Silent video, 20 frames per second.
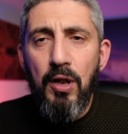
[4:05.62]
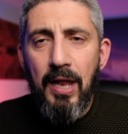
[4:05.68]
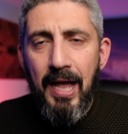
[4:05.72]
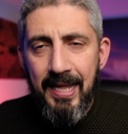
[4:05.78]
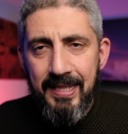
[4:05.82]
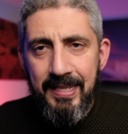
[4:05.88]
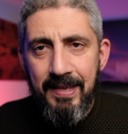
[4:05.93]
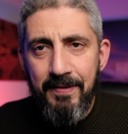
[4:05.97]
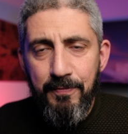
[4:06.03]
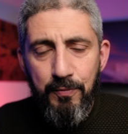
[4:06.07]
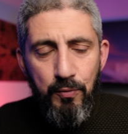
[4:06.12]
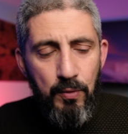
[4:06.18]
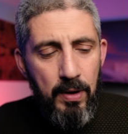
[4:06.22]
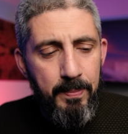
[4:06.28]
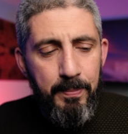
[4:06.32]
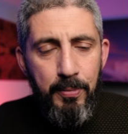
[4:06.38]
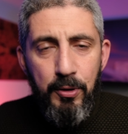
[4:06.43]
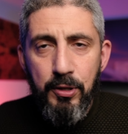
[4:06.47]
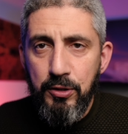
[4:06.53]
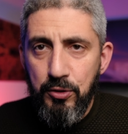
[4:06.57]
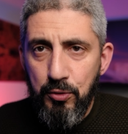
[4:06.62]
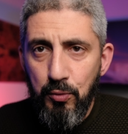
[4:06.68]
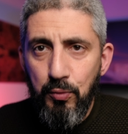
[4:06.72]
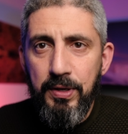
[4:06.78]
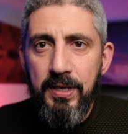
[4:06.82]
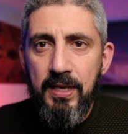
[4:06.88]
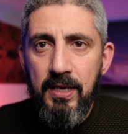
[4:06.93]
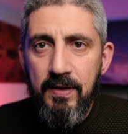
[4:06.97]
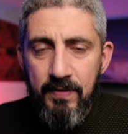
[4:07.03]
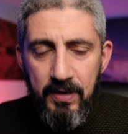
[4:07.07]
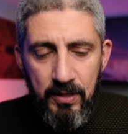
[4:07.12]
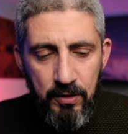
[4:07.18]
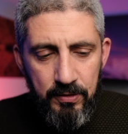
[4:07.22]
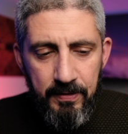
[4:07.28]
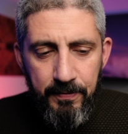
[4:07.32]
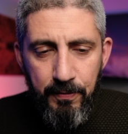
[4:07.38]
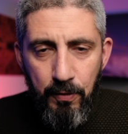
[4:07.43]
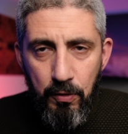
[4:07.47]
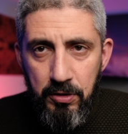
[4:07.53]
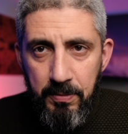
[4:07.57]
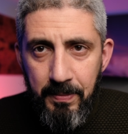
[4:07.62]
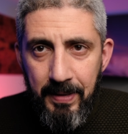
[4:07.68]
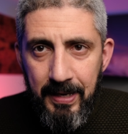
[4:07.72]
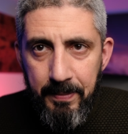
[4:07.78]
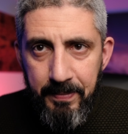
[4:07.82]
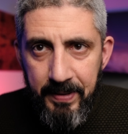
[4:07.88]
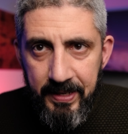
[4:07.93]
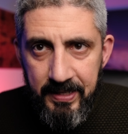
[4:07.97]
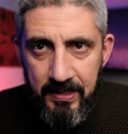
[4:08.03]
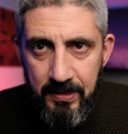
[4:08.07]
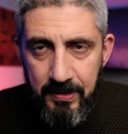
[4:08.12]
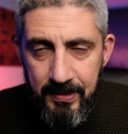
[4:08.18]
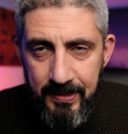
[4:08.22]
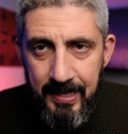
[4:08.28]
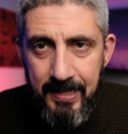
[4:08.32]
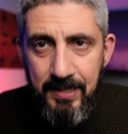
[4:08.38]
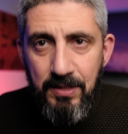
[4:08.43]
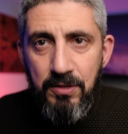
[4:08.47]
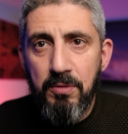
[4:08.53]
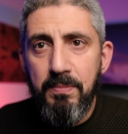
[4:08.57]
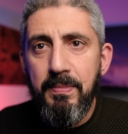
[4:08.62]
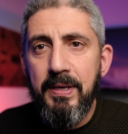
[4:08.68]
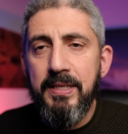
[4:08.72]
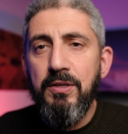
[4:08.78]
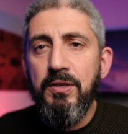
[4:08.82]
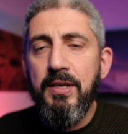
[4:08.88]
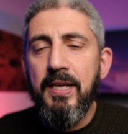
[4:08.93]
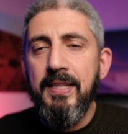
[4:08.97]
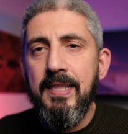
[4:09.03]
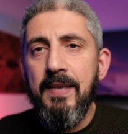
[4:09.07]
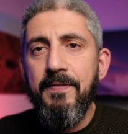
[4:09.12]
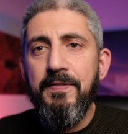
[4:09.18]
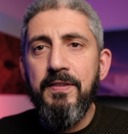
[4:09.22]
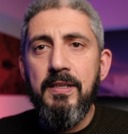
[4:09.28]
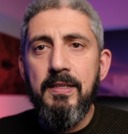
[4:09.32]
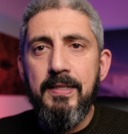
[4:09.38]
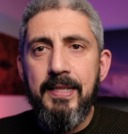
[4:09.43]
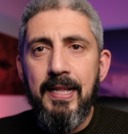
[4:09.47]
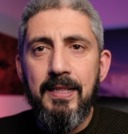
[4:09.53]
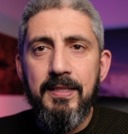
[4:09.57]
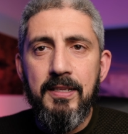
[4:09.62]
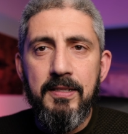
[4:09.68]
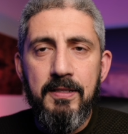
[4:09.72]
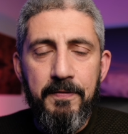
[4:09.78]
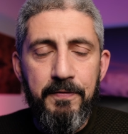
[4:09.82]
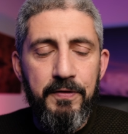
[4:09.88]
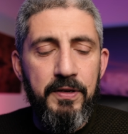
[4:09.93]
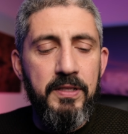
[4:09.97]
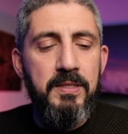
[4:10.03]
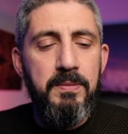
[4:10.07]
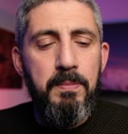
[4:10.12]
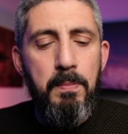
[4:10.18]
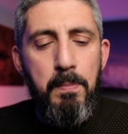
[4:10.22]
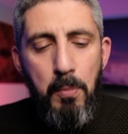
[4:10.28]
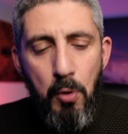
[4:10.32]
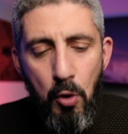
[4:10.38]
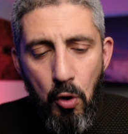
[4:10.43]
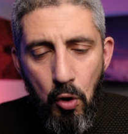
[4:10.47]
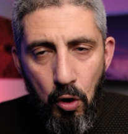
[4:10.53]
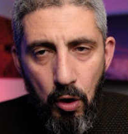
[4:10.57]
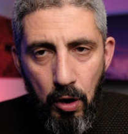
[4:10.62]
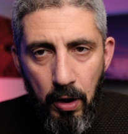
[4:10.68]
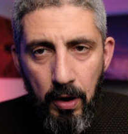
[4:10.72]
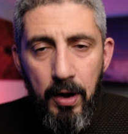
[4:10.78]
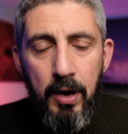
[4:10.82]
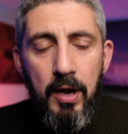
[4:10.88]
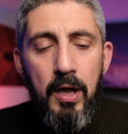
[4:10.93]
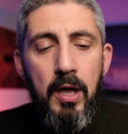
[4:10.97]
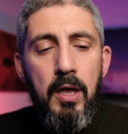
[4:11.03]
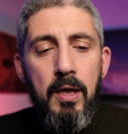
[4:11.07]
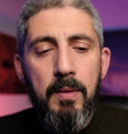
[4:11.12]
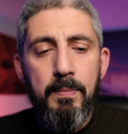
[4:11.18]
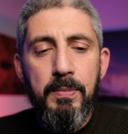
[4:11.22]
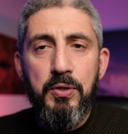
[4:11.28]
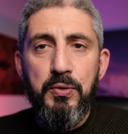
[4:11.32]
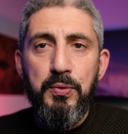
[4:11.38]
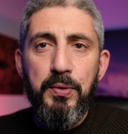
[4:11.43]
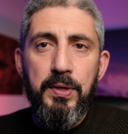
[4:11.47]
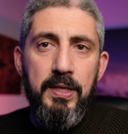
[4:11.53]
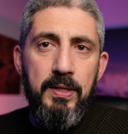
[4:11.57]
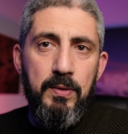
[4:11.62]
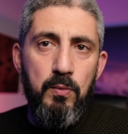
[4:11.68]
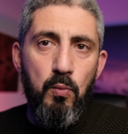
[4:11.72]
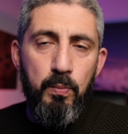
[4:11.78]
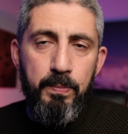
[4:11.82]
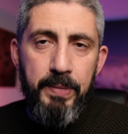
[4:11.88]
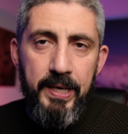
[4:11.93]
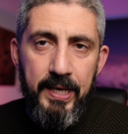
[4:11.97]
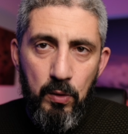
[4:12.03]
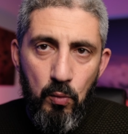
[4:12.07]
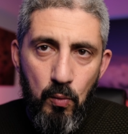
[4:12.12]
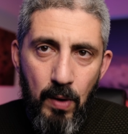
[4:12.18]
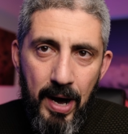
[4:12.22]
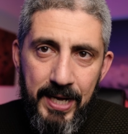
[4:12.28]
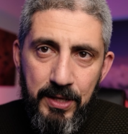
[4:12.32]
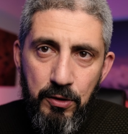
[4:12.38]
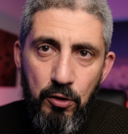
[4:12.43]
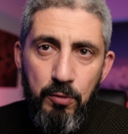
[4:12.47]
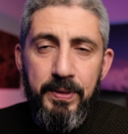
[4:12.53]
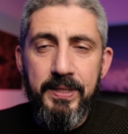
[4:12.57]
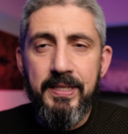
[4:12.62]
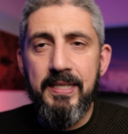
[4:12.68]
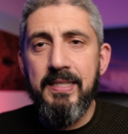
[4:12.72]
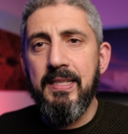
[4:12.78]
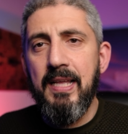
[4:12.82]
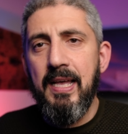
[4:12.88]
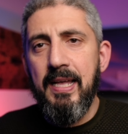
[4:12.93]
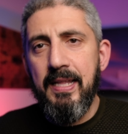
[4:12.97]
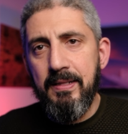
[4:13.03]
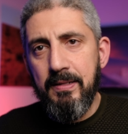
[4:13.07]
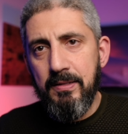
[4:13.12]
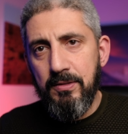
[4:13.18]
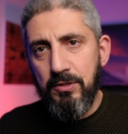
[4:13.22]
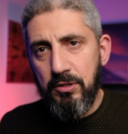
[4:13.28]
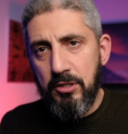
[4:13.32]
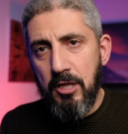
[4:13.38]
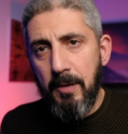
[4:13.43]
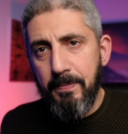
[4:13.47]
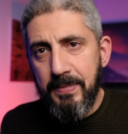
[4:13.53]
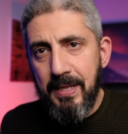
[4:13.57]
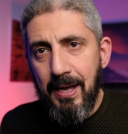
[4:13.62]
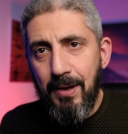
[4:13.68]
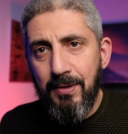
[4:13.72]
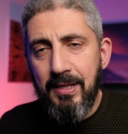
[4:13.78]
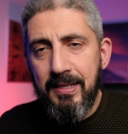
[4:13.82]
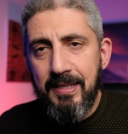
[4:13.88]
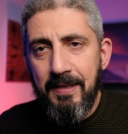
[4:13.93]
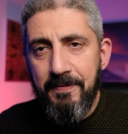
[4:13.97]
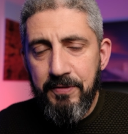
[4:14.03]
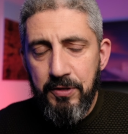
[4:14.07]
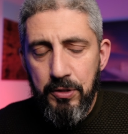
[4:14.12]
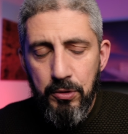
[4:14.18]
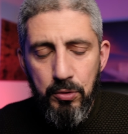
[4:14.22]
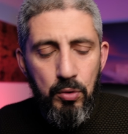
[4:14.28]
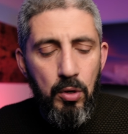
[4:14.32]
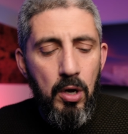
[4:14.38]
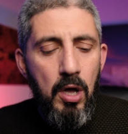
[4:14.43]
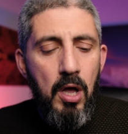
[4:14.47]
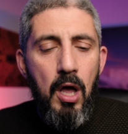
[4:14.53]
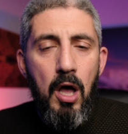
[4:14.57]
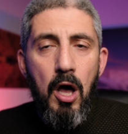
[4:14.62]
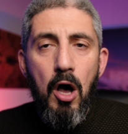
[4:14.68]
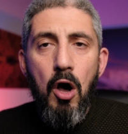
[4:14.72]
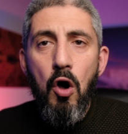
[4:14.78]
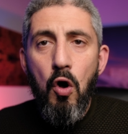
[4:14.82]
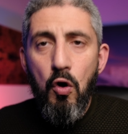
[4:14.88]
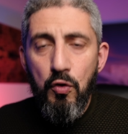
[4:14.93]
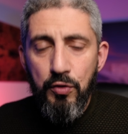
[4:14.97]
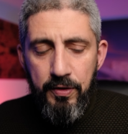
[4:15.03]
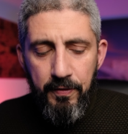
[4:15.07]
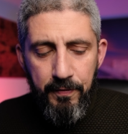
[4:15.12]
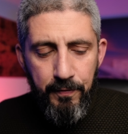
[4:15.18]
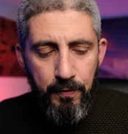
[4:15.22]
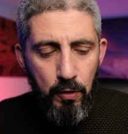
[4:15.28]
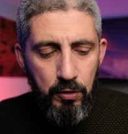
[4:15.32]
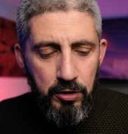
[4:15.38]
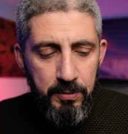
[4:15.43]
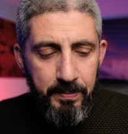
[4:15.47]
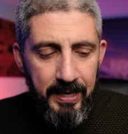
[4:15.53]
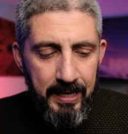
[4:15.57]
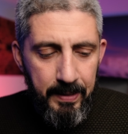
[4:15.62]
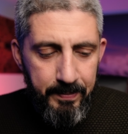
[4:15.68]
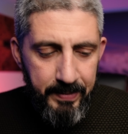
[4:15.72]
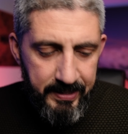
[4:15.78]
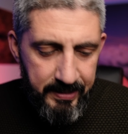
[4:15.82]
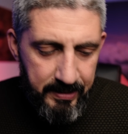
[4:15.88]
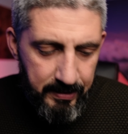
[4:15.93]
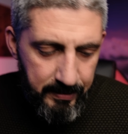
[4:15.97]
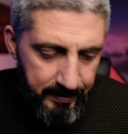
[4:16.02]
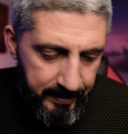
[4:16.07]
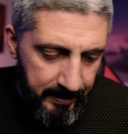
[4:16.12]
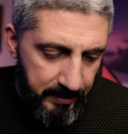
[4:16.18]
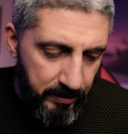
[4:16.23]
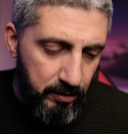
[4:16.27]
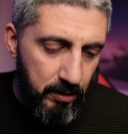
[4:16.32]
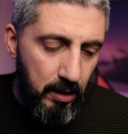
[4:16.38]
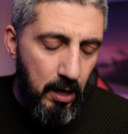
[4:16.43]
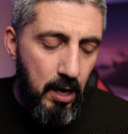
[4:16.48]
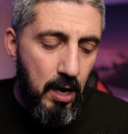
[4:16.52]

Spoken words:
at f1.2 even on a 40 megapixel sensor, but you can definitely tell the difference more between being wide open and stop down at f2 on the 40 megapixel sensor.